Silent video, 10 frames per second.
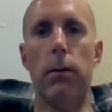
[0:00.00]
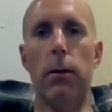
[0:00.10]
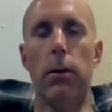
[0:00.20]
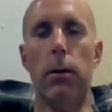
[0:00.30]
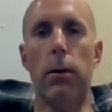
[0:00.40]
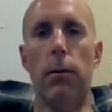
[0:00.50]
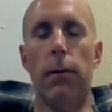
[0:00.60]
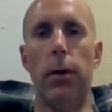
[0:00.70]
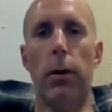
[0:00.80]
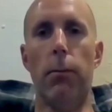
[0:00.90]
You, you, you
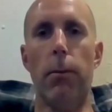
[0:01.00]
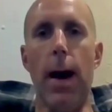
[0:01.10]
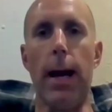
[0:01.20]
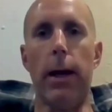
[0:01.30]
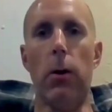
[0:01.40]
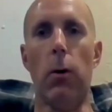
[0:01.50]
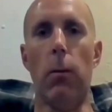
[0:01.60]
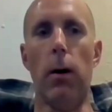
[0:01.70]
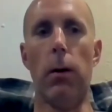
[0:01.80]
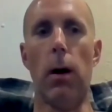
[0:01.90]
feeling back at home
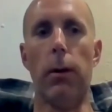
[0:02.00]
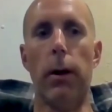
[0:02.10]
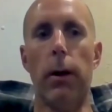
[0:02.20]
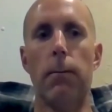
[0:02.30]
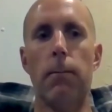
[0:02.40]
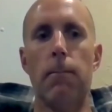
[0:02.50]
out out there?